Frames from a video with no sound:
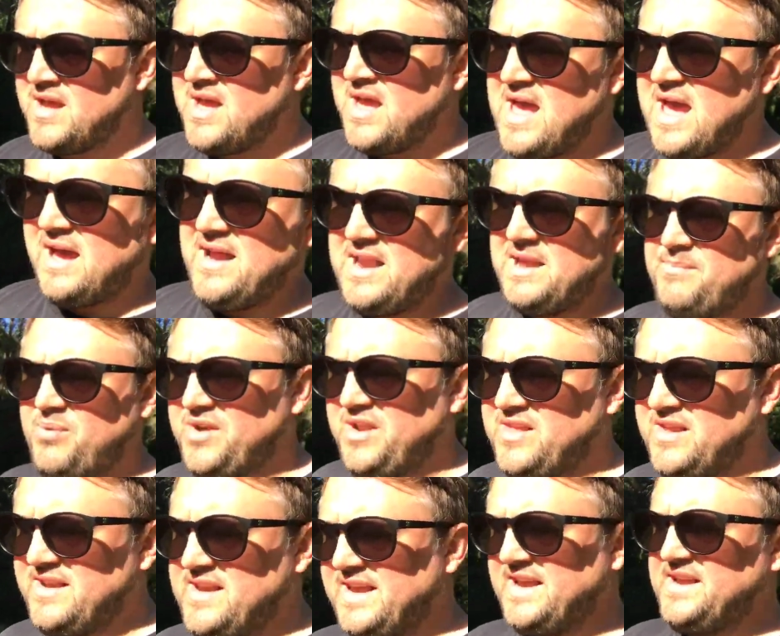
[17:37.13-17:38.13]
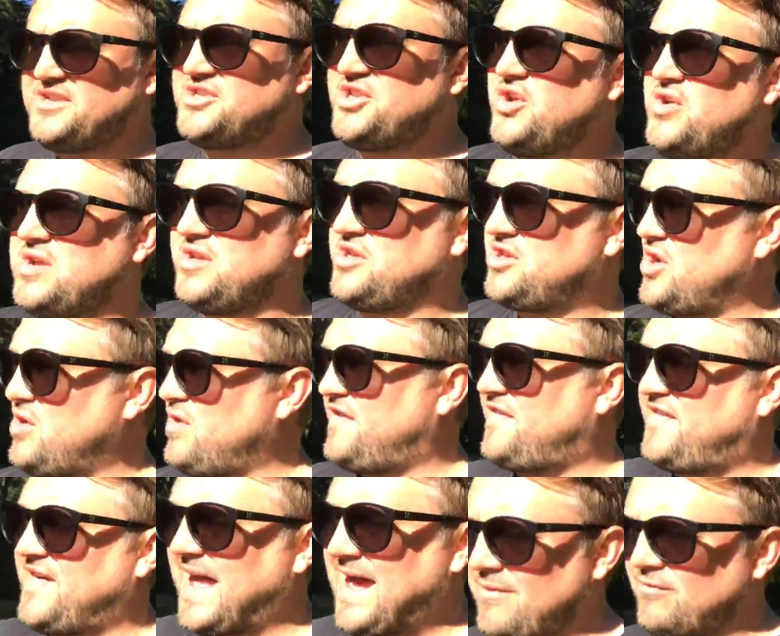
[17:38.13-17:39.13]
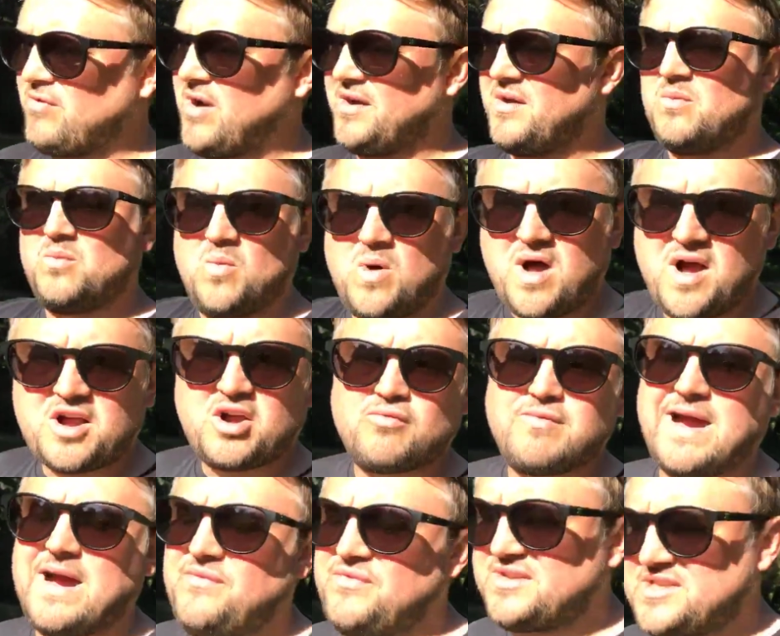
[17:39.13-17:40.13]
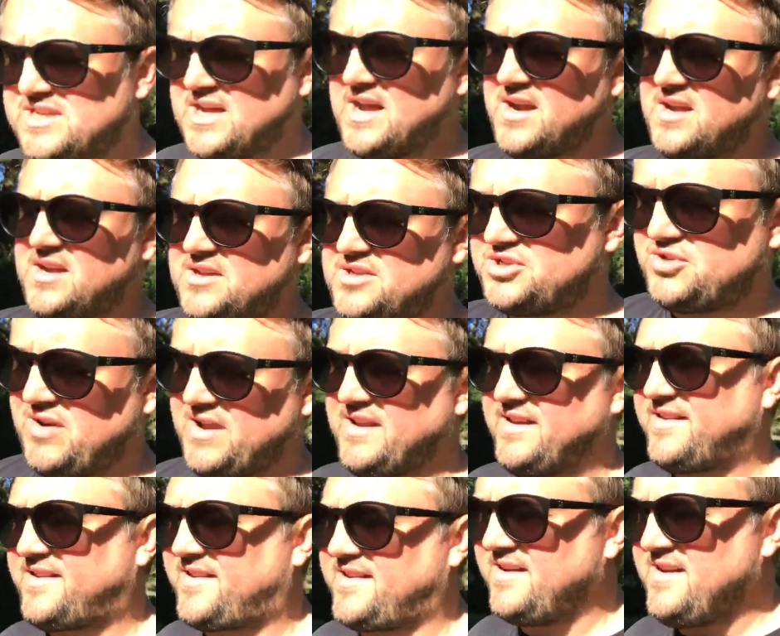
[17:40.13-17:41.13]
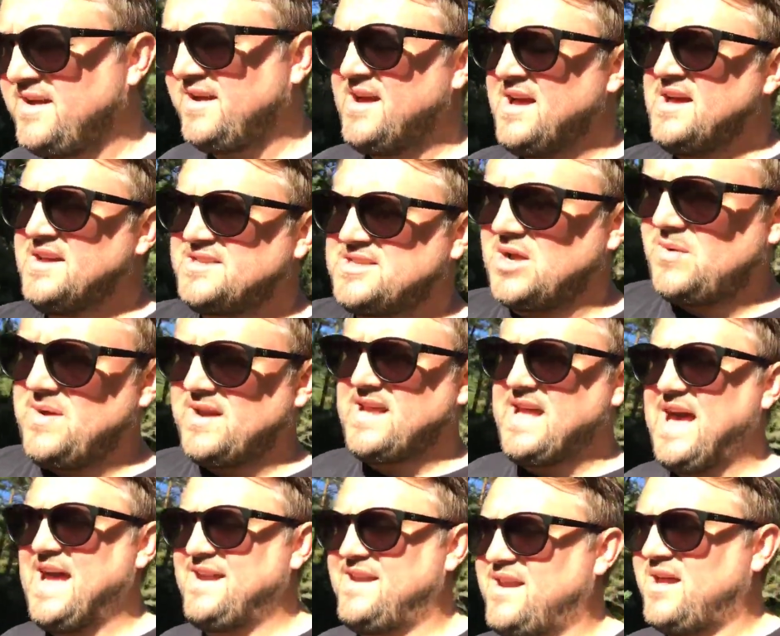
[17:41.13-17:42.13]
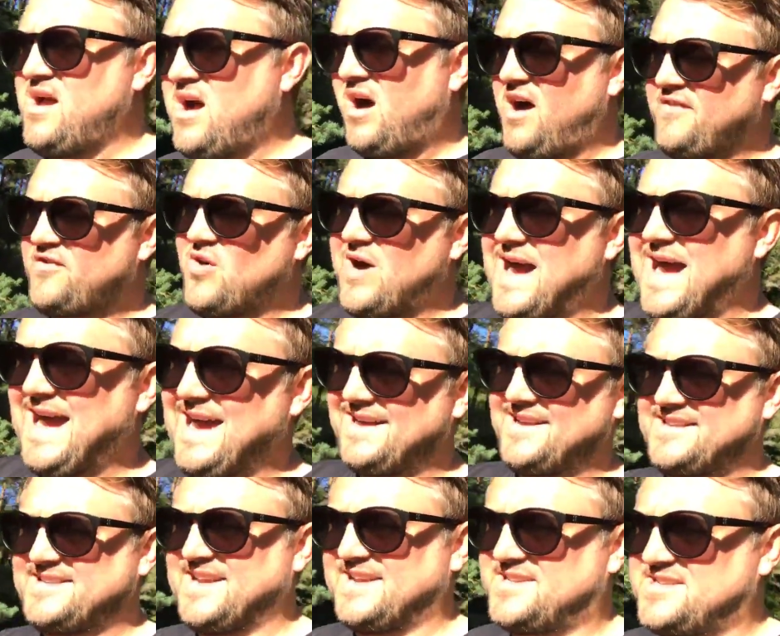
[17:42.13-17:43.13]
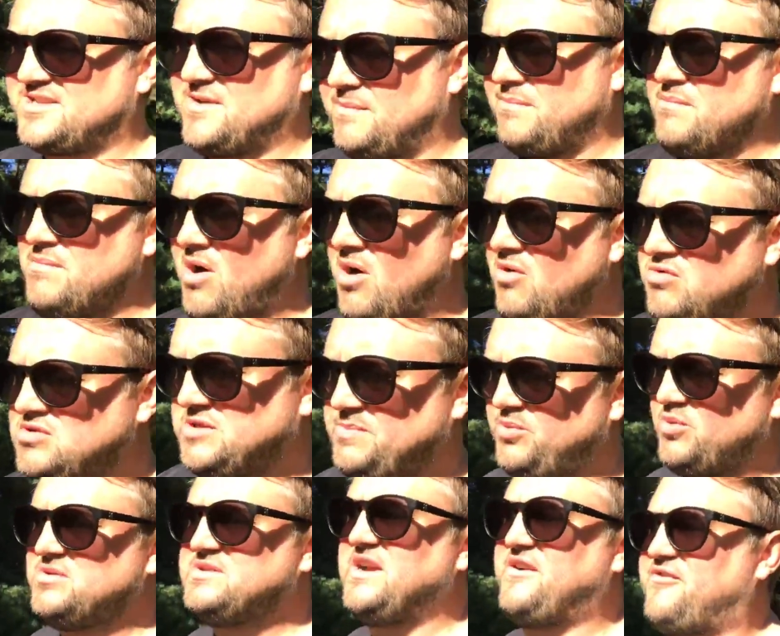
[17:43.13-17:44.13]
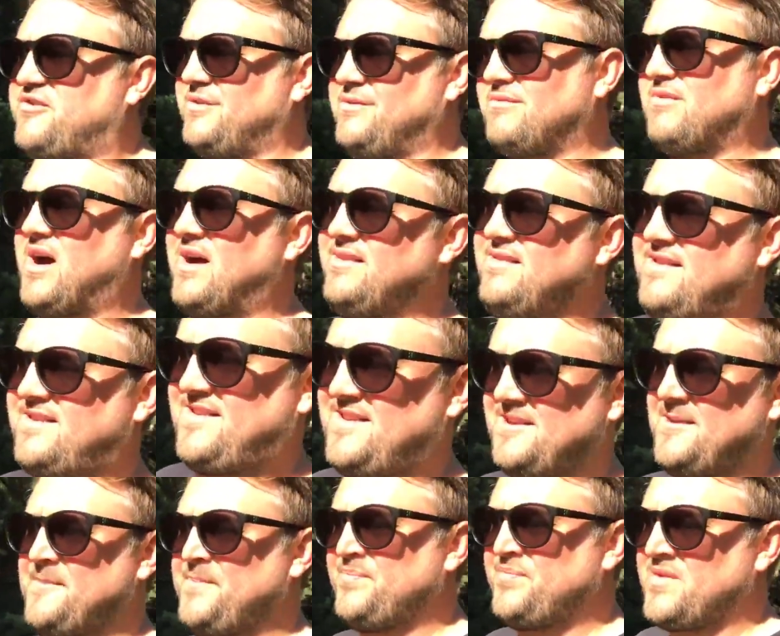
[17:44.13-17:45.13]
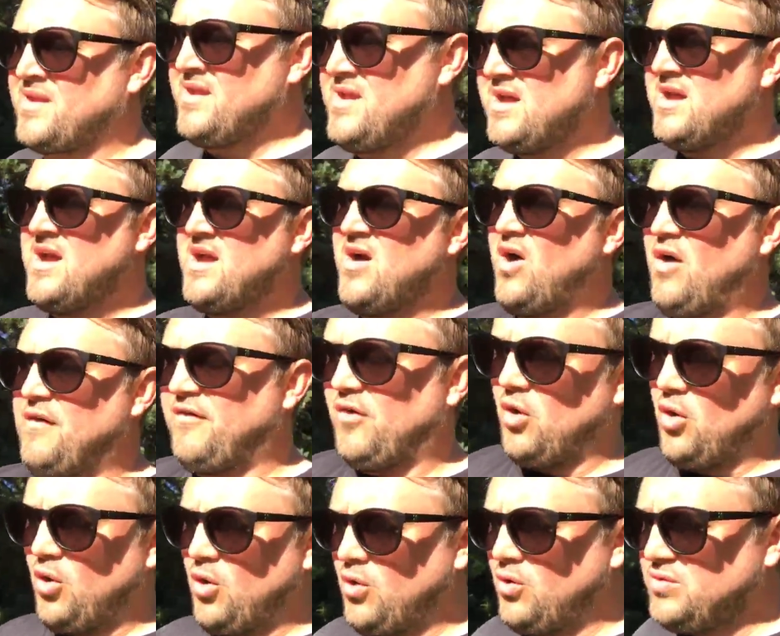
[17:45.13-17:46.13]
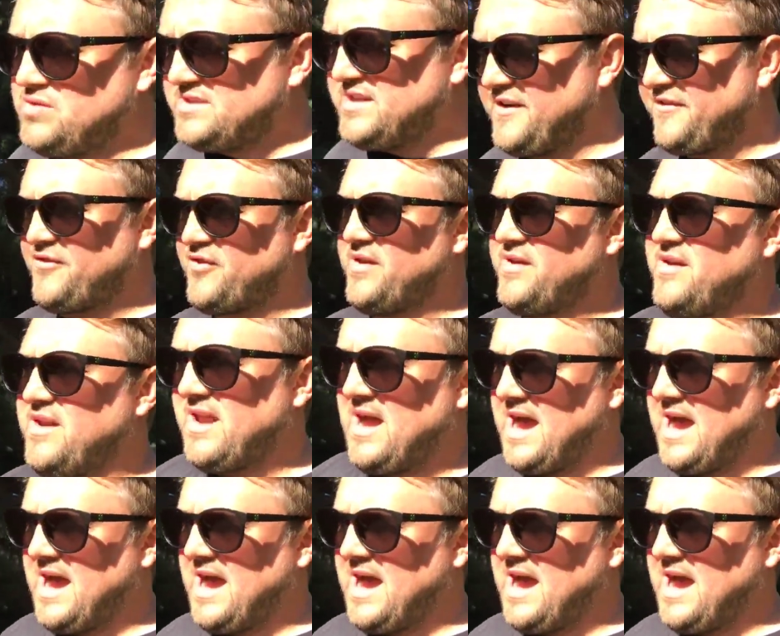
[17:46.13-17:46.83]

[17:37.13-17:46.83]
Anybody that needs to can do a flat run and work around the circular trees. So again, I've got access to multiple different runs of all different